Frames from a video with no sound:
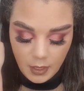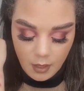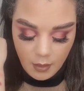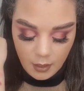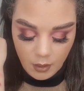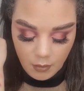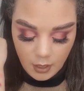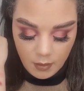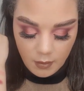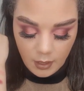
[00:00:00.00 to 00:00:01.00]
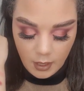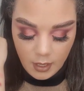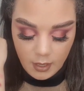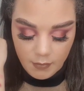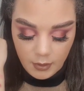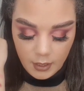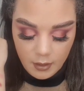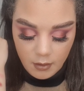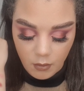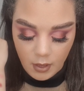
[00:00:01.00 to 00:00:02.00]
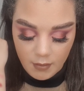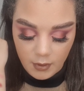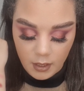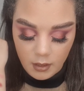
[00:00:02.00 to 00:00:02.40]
Then going into Evelyn or Evelyn,